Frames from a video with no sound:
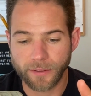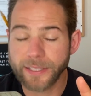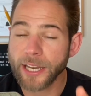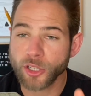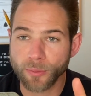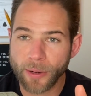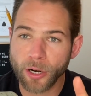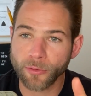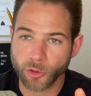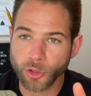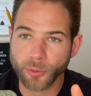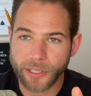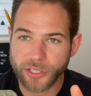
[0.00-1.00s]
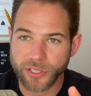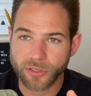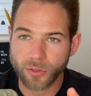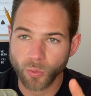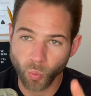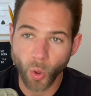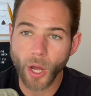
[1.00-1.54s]
detrimental for two
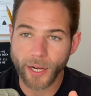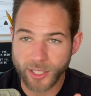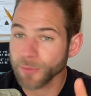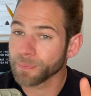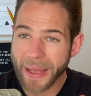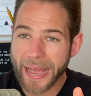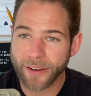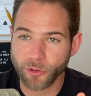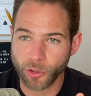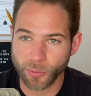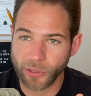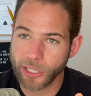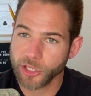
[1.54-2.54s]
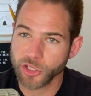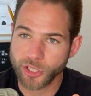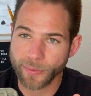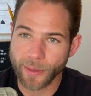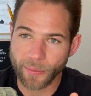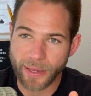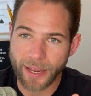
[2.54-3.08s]
reasons. One, it's bad for the
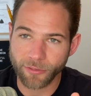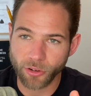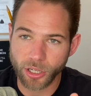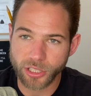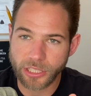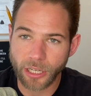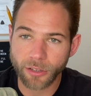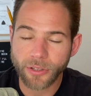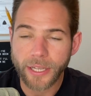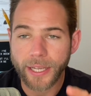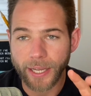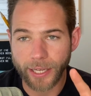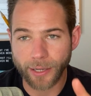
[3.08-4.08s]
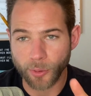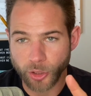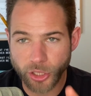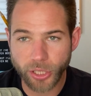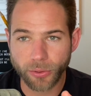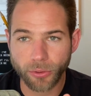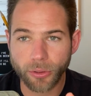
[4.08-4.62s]
relationship that we have for ourselves. And number
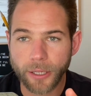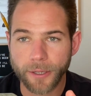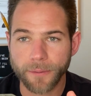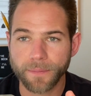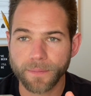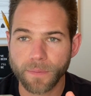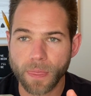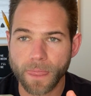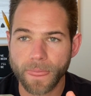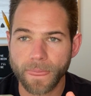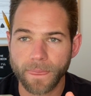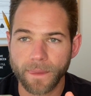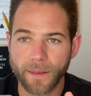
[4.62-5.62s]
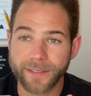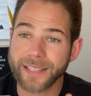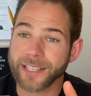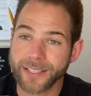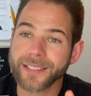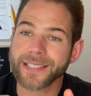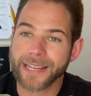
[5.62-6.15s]
two, is
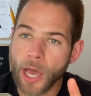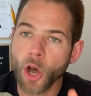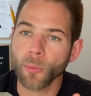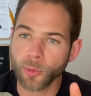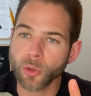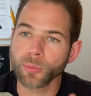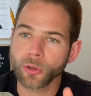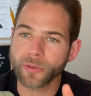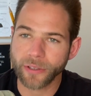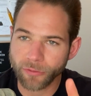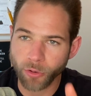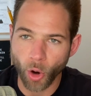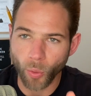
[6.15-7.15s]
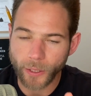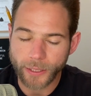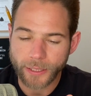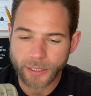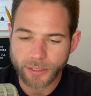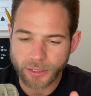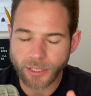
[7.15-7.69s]
that it doesn't help you moving
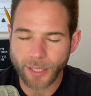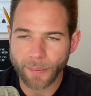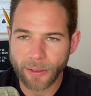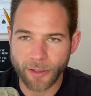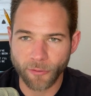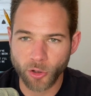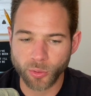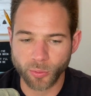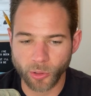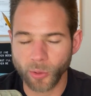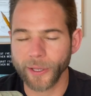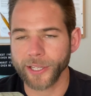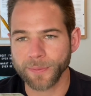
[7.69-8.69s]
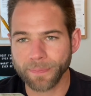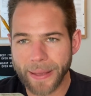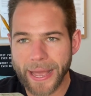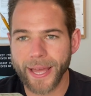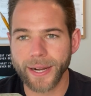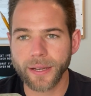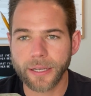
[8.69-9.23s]
forward. So let's talk about that first one real quick. It's
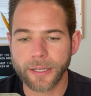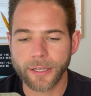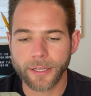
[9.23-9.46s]
bad.